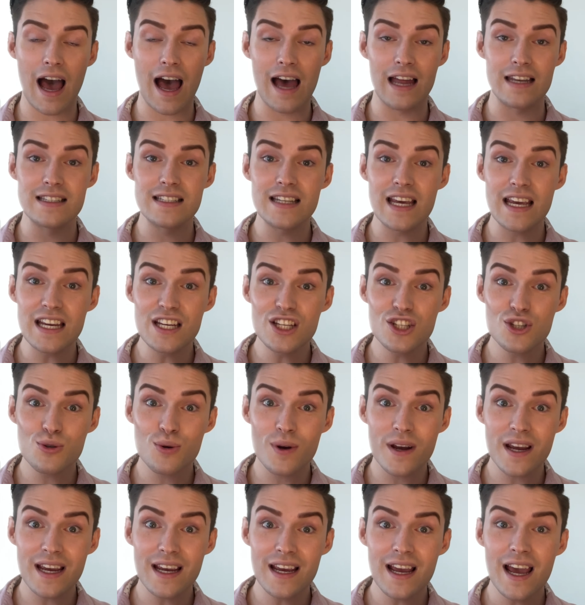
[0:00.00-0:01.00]
tea
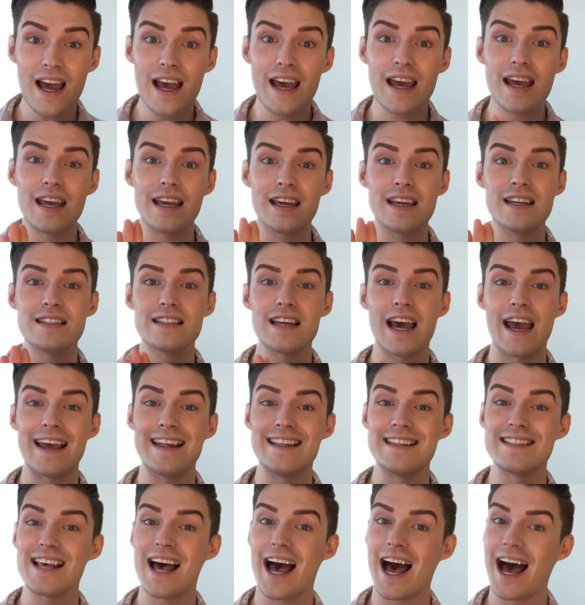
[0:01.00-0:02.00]
tree, it
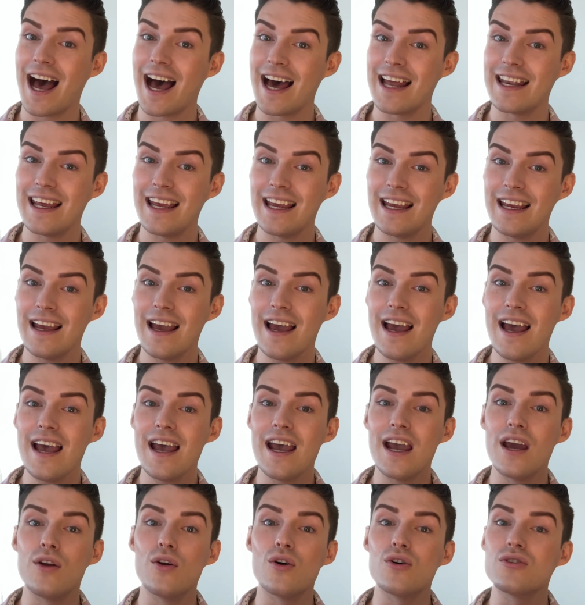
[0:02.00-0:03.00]
contains honey,
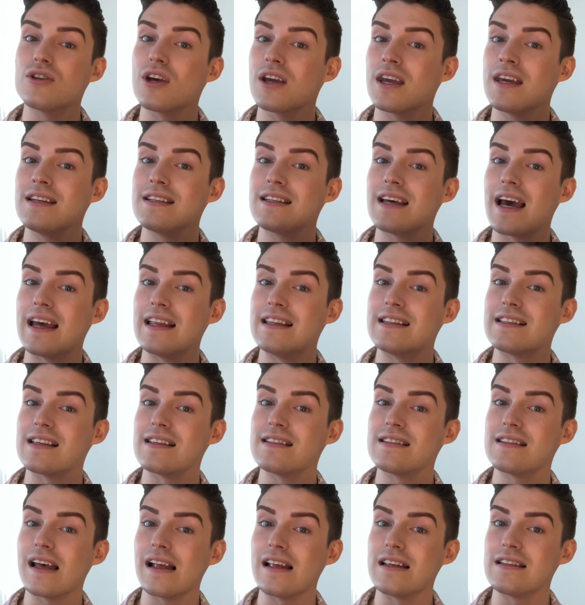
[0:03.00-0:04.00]
it also contains
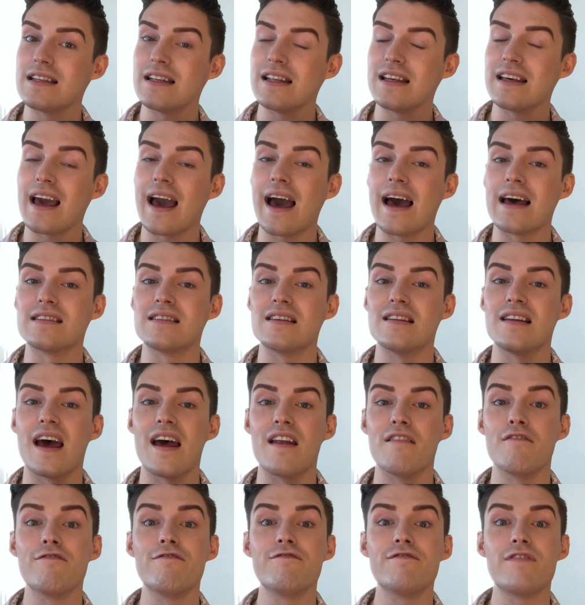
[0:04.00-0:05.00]
salicylic acid
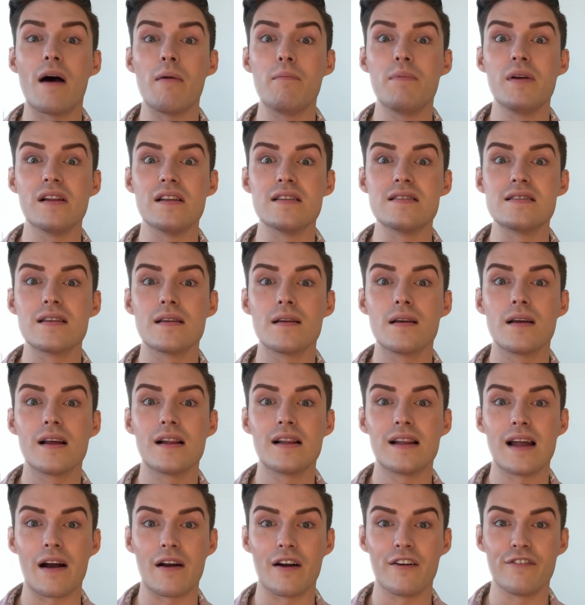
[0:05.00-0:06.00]
and fabulous
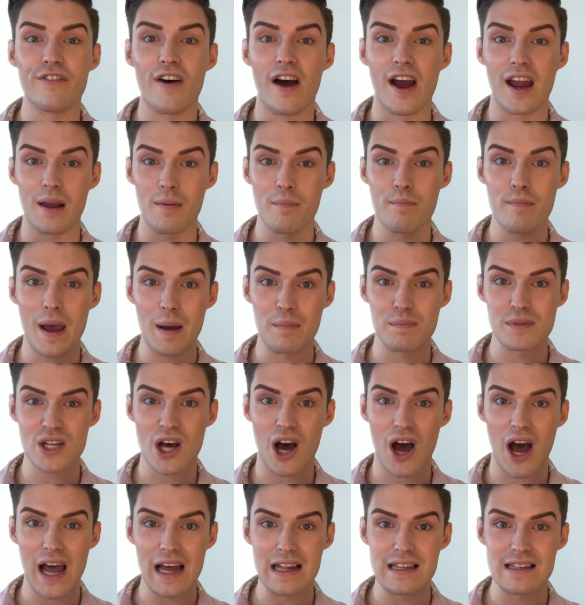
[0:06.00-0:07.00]
clarifying
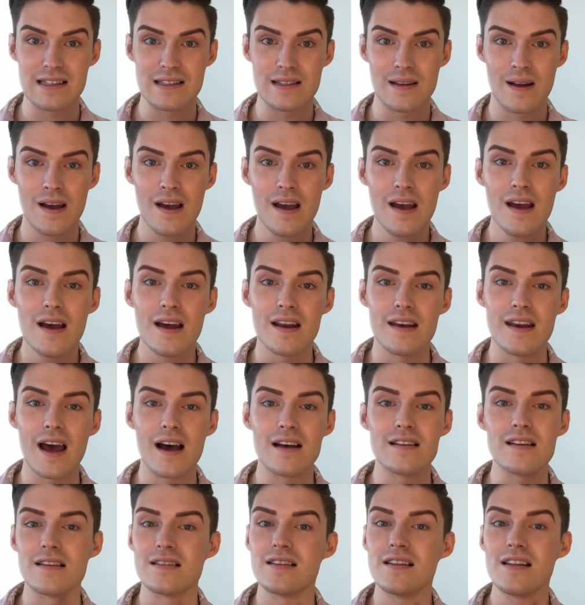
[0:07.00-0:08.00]
peptides. Now,
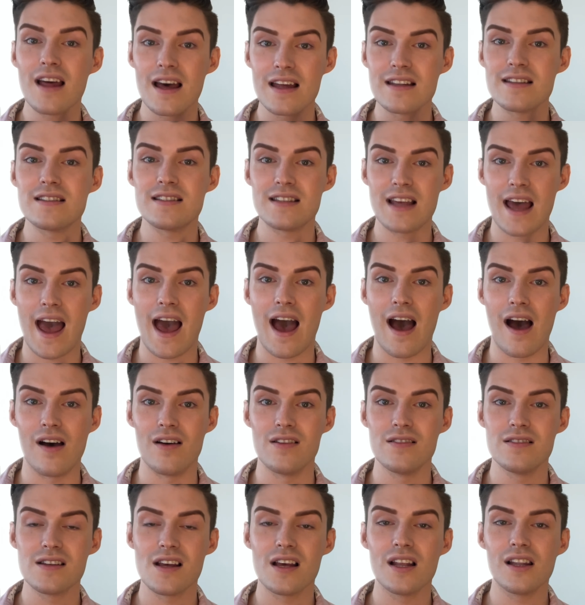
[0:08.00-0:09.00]
doesn't that
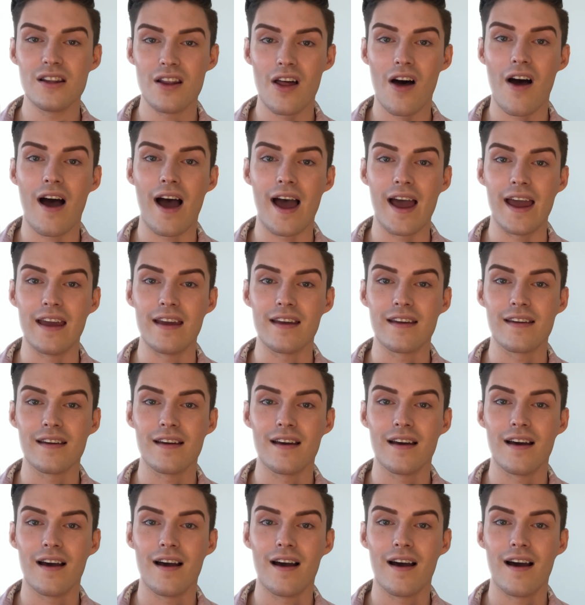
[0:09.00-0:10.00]
sound like
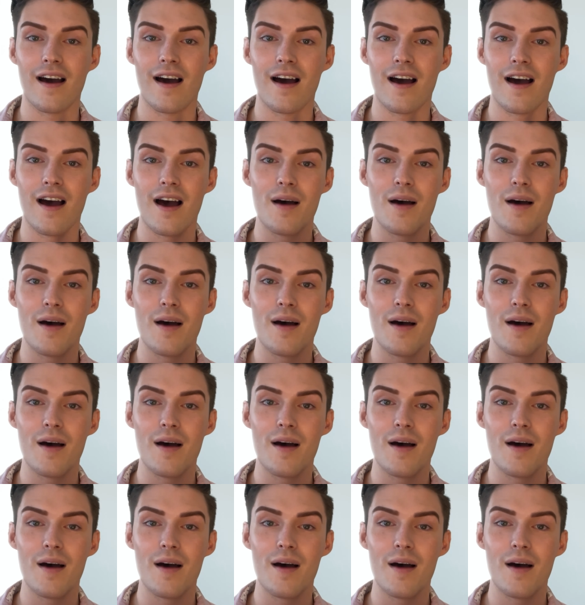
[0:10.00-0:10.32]
a